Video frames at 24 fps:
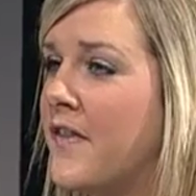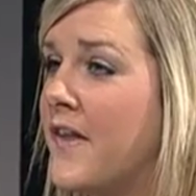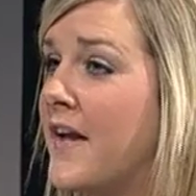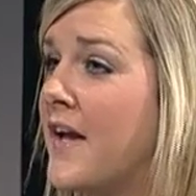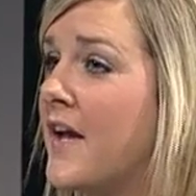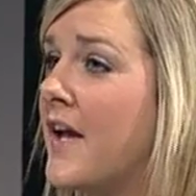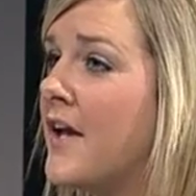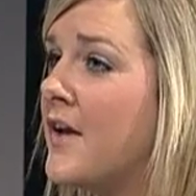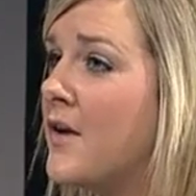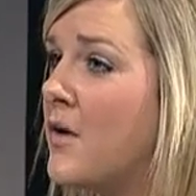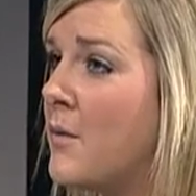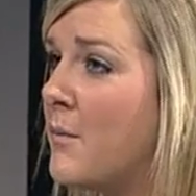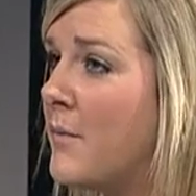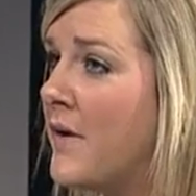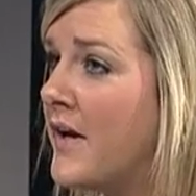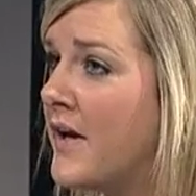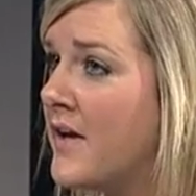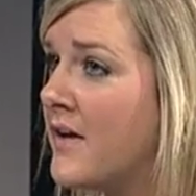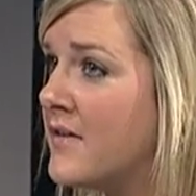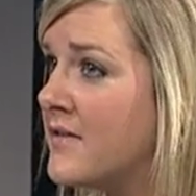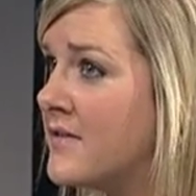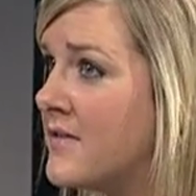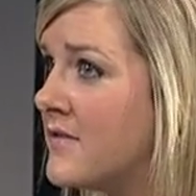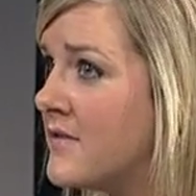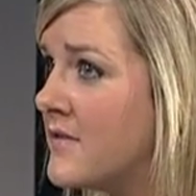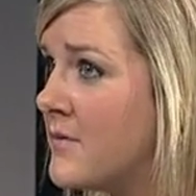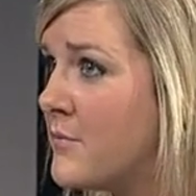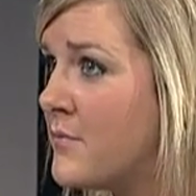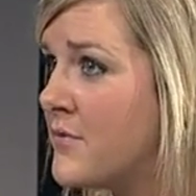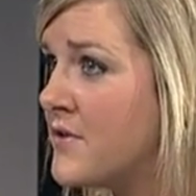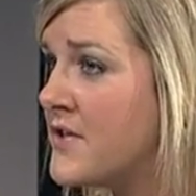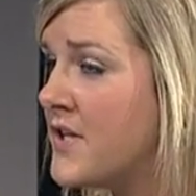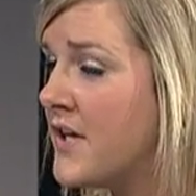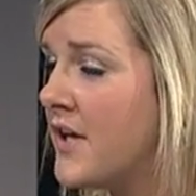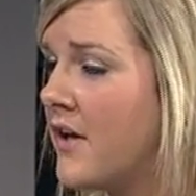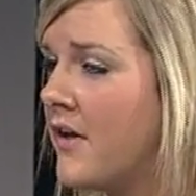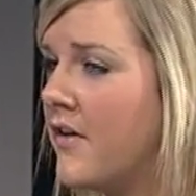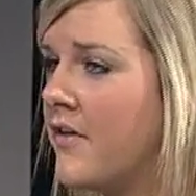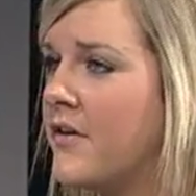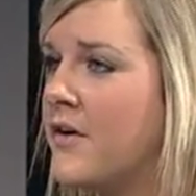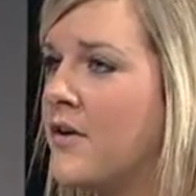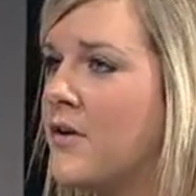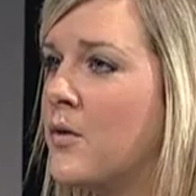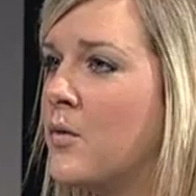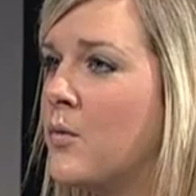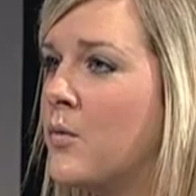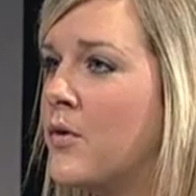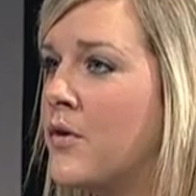like I know my cousins in
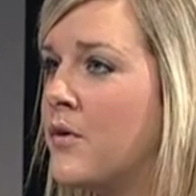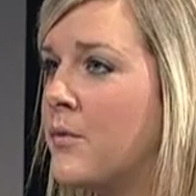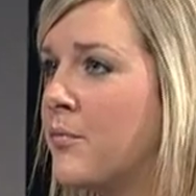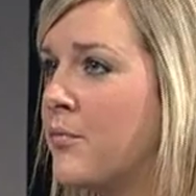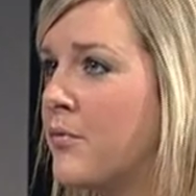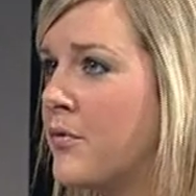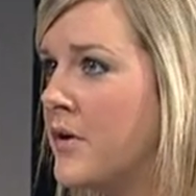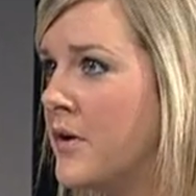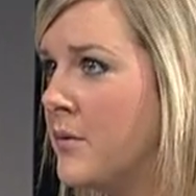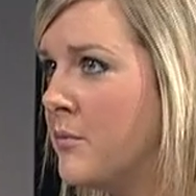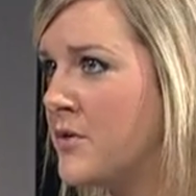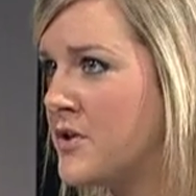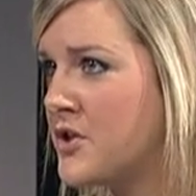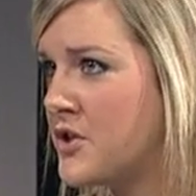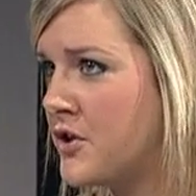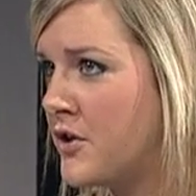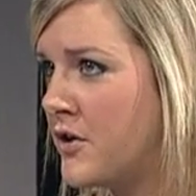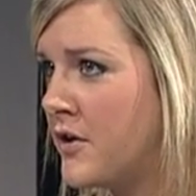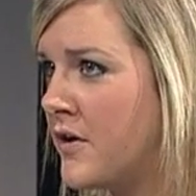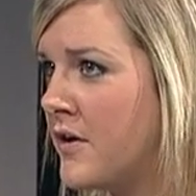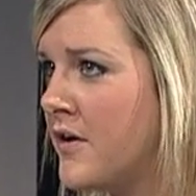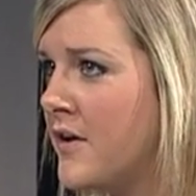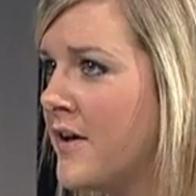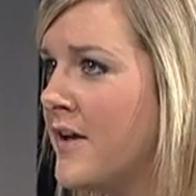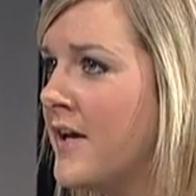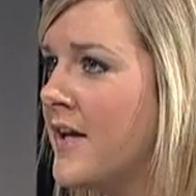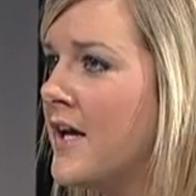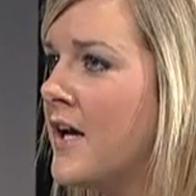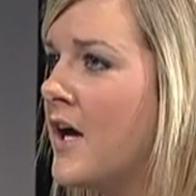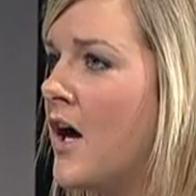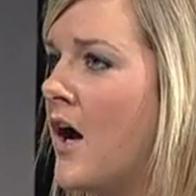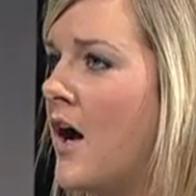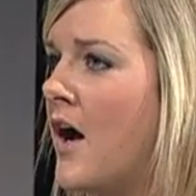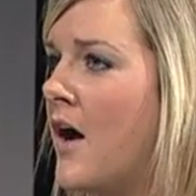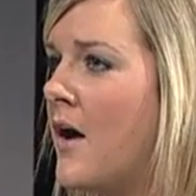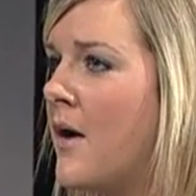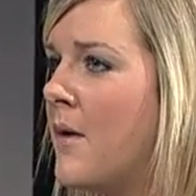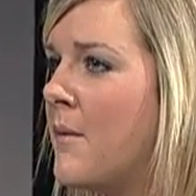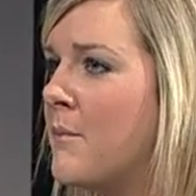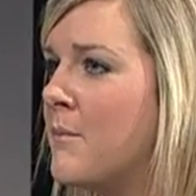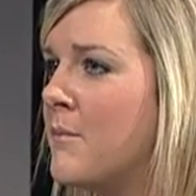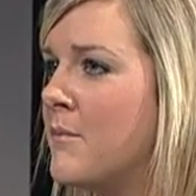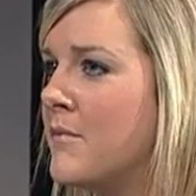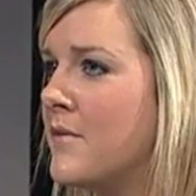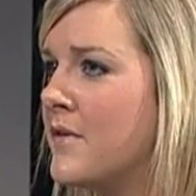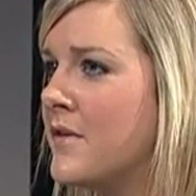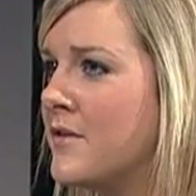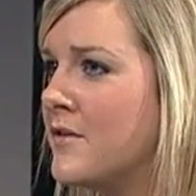particular were premature, um,
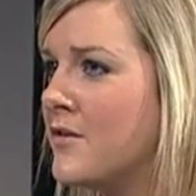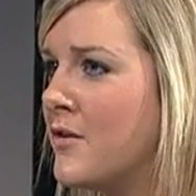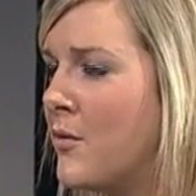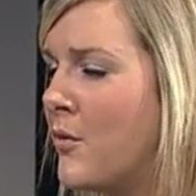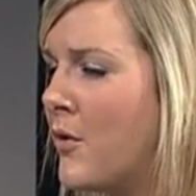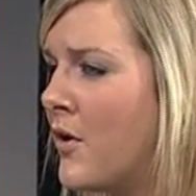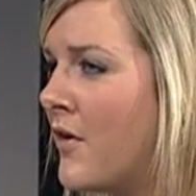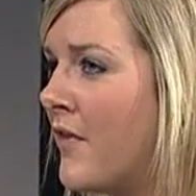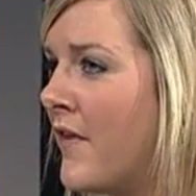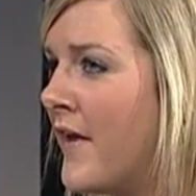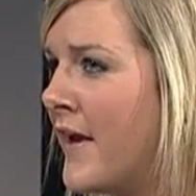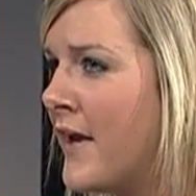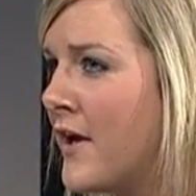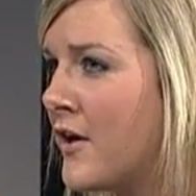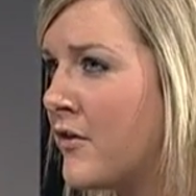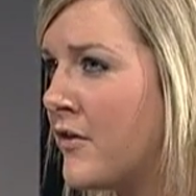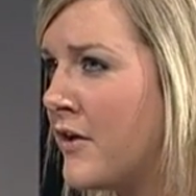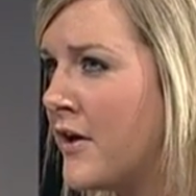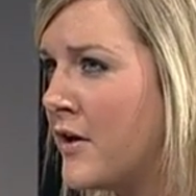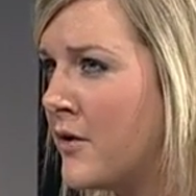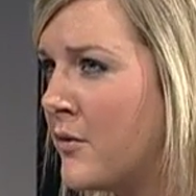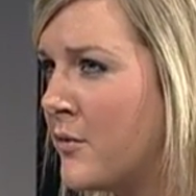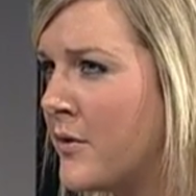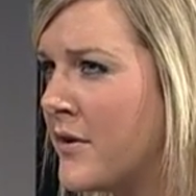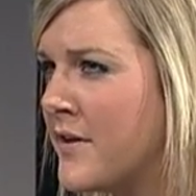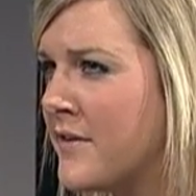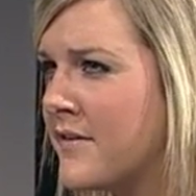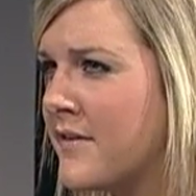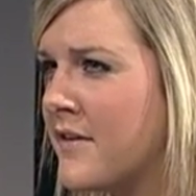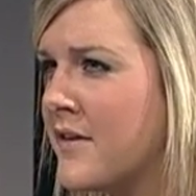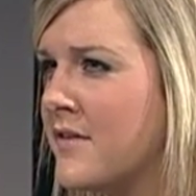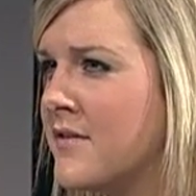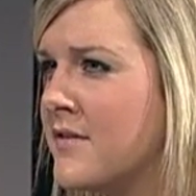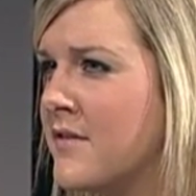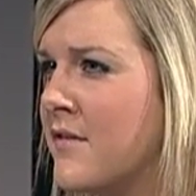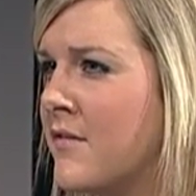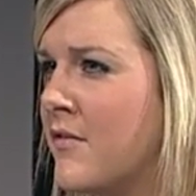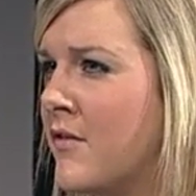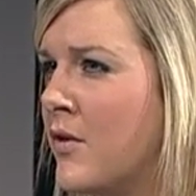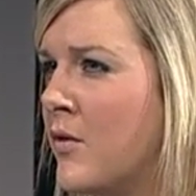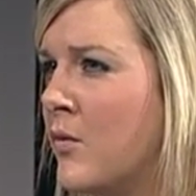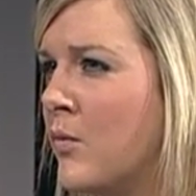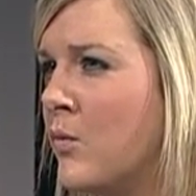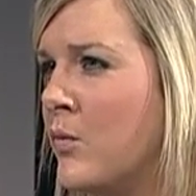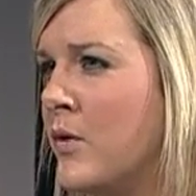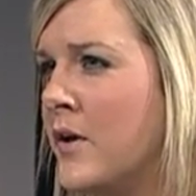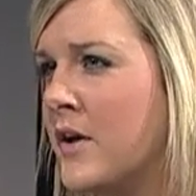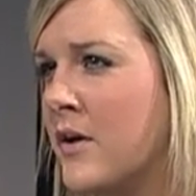so are they at greater risk because of a
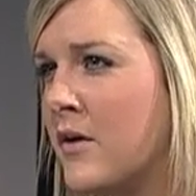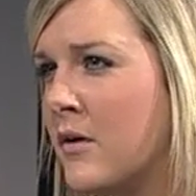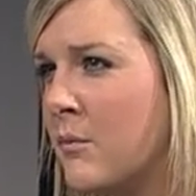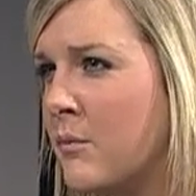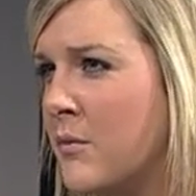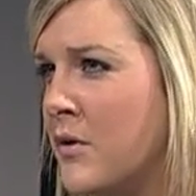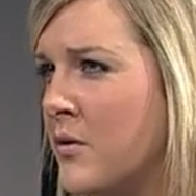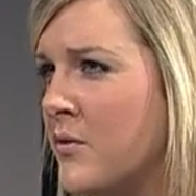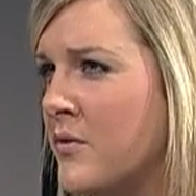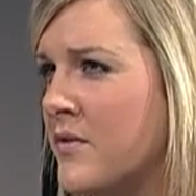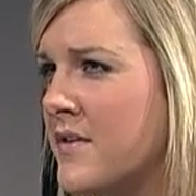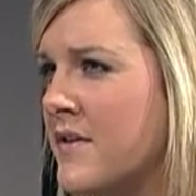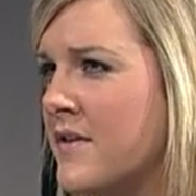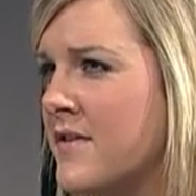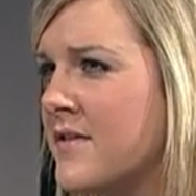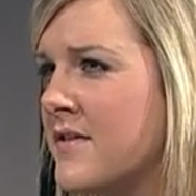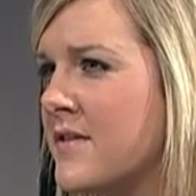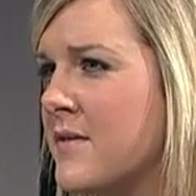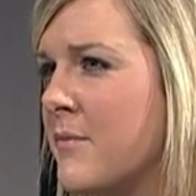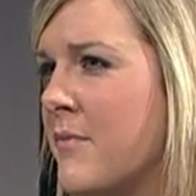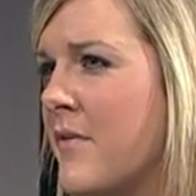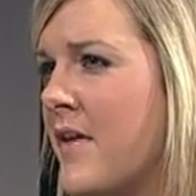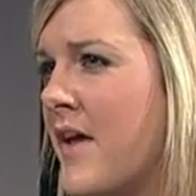weaker immune system